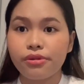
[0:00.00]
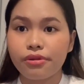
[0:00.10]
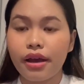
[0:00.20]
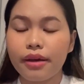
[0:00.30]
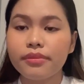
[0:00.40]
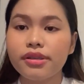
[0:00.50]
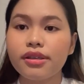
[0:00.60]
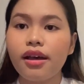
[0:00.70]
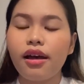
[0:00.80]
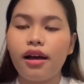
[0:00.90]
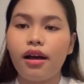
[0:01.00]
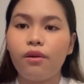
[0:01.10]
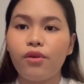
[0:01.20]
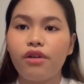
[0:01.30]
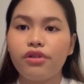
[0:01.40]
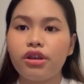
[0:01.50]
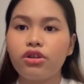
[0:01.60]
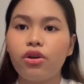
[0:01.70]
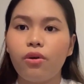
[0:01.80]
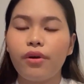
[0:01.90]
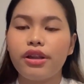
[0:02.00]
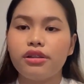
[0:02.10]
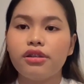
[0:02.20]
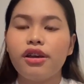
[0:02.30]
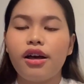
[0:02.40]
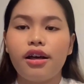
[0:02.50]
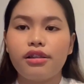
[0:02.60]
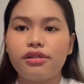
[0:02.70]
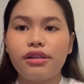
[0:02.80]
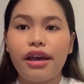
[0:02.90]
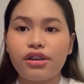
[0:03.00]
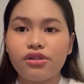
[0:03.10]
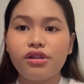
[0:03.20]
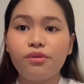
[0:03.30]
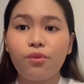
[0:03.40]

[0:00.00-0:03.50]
programs where we can go and actually